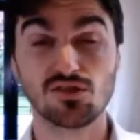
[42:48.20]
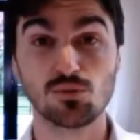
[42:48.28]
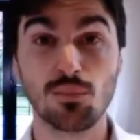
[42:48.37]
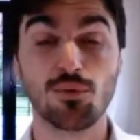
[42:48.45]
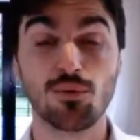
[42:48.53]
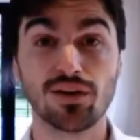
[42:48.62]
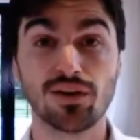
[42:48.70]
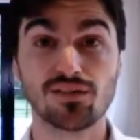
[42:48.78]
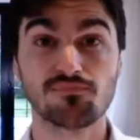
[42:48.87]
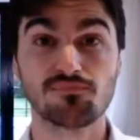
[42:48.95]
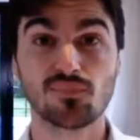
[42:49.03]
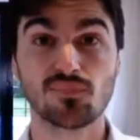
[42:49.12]
was upright.
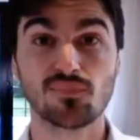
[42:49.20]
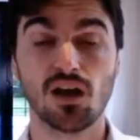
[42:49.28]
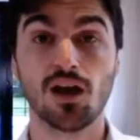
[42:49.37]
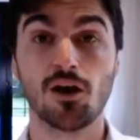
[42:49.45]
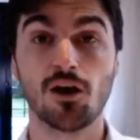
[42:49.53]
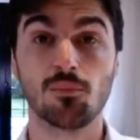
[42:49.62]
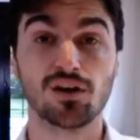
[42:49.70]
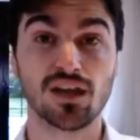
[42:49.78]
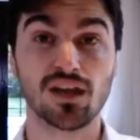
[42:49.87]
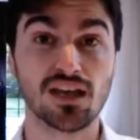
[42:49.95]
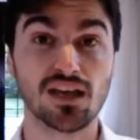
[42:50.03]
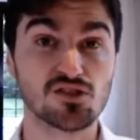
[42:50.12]
Um, her
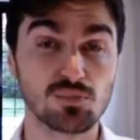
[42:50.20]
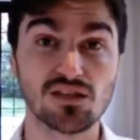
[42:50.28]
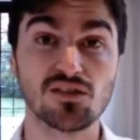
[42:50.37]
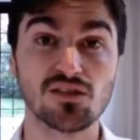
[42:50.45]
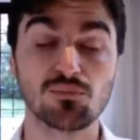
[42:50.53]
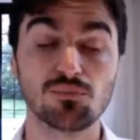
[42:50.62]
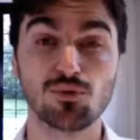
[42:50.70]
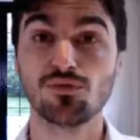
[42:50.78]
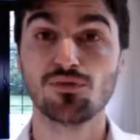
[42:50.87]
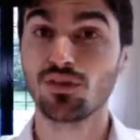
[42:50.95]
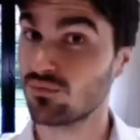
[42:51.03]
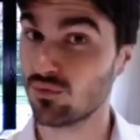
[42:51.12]
gait speed had
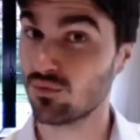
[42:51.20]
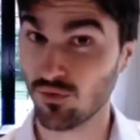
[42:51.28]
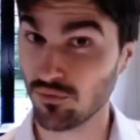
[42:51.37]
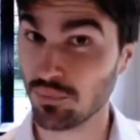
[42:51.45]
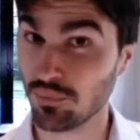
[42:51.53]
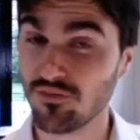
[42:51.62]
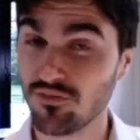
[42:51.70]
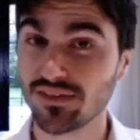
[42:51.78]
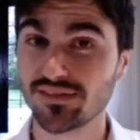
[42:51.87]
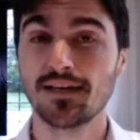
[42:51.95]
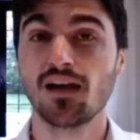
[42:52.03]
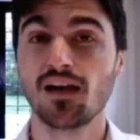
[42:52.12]
improved. It wasn't
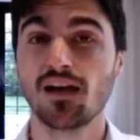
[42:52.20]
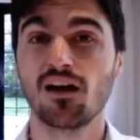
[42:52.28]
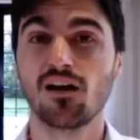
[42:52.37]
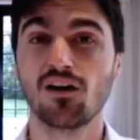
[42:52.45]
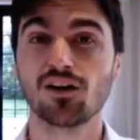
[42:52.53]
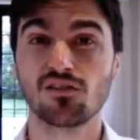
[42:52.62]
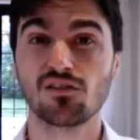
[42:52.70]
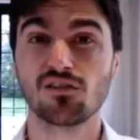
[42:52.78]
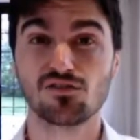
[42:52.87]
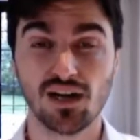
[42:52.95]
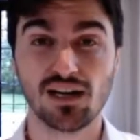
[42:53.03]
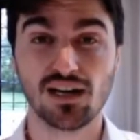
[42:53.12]
perfect her uh,
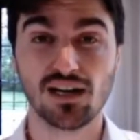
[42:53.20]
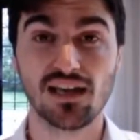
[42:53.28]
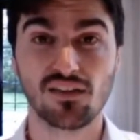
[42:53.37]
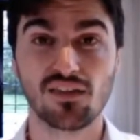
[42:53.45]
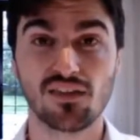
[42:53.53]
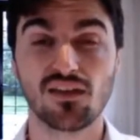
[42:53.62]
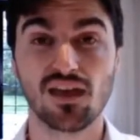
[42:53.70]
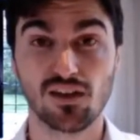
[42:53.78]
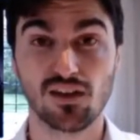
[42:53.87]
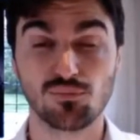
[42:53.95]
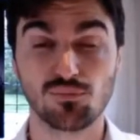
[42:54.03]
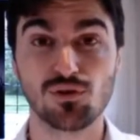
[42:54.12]
stride length had
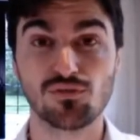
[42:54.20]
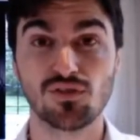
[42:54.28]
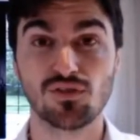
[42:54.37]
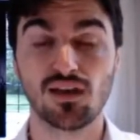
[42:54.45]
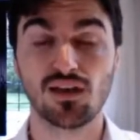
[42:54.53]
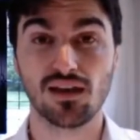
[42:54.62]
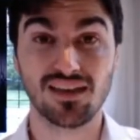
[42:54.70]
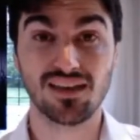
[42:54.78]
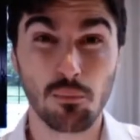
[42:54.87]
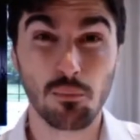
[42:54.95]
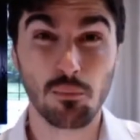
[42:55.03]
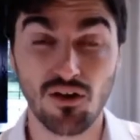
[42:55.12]
improved, again,
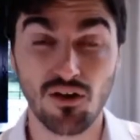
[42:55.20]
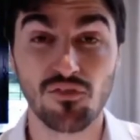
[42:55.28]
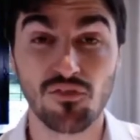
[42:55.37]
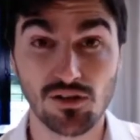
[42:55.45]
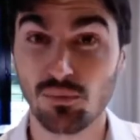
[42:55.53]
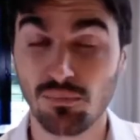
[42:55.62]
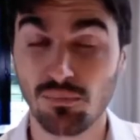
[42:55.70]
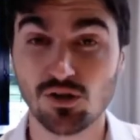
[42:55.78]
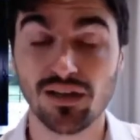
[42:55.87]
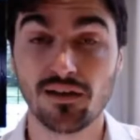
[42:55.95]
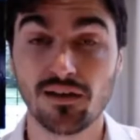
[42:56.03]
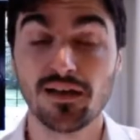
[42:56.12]
not perfect, but much
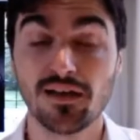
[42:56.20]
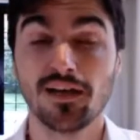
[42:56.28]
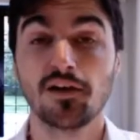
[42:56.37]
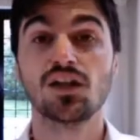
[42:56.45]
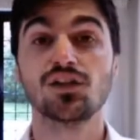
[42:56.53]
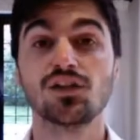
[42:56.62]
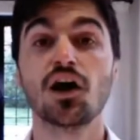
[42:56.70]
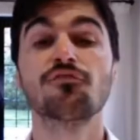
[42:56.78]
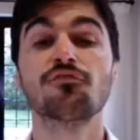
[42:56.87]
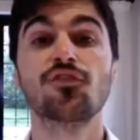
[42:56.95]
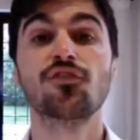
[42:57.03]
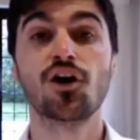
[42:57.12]
better.
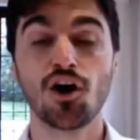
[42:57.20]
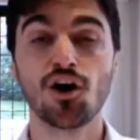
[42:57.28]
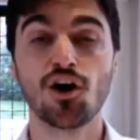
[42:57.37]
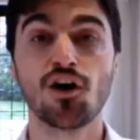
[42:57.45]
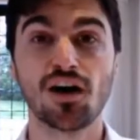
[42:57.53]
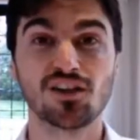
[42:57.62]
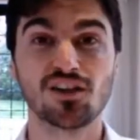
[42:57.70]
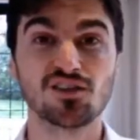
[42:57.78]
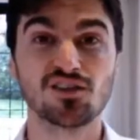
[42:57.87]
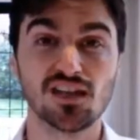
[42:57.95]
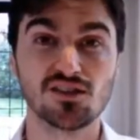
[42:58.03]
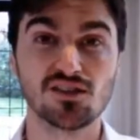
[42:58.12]
Enough for her and her
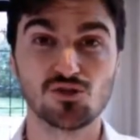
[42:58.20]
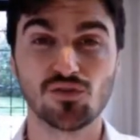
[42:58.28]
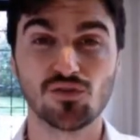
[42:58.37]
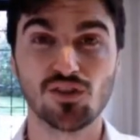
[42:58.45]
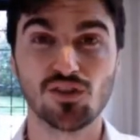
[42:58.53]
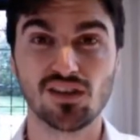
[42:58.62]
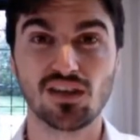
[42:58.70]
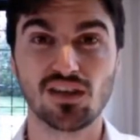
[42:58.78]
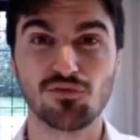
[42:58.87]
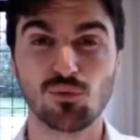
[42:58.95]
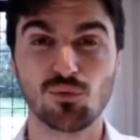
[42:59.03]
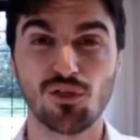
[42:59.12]
teenage daughter to
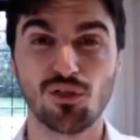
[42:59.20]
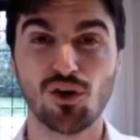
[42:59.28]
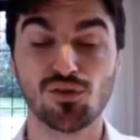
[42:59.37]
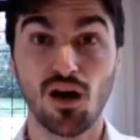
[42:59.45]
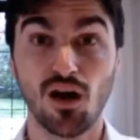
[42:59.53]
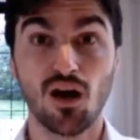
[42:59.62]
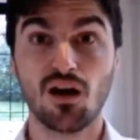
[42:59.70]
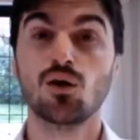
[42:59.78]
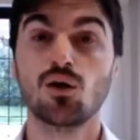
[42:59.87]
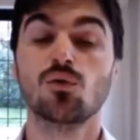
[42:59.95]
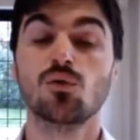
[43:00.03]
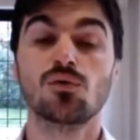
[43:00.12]
give you one of those,
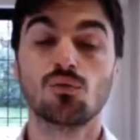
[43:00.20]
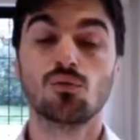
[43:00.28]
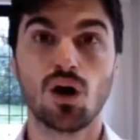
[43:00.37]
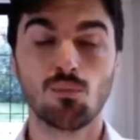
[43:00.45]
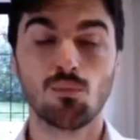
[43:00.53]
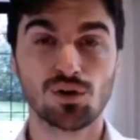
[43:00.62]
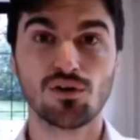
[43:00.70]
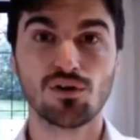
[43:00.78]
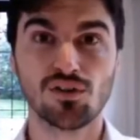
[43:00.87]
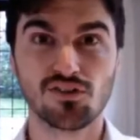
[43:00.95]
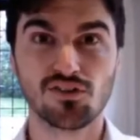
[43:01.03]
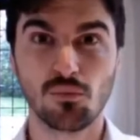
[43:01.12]
oh my God, this is so